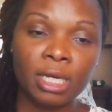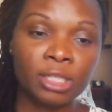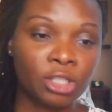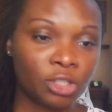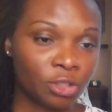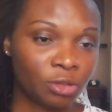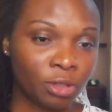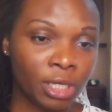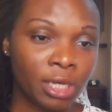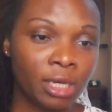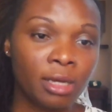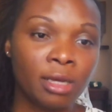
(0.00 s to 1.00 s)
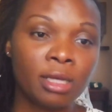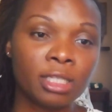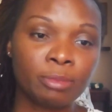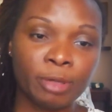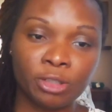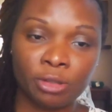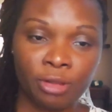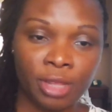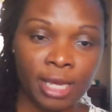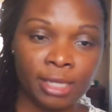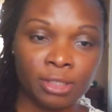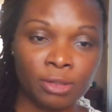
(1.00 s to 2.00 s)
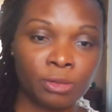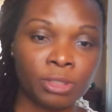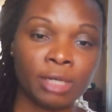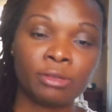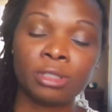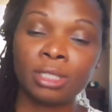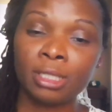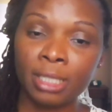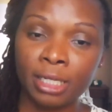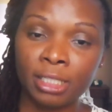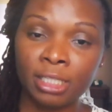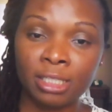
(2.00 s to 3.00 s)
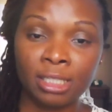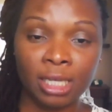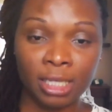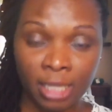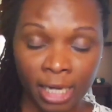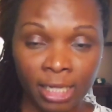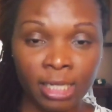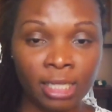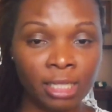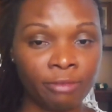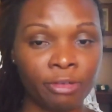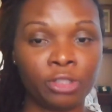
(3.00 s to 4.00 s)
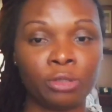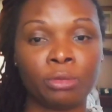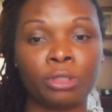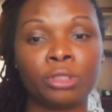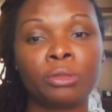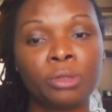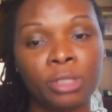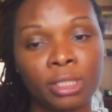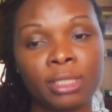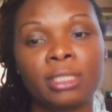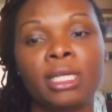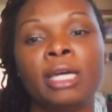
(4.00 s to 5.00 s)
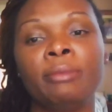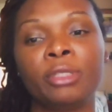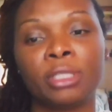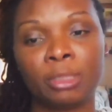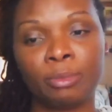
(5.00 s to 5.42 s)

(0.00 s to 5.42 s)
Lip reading: Additionally, special thanks goes out to the nine individuals who took the time to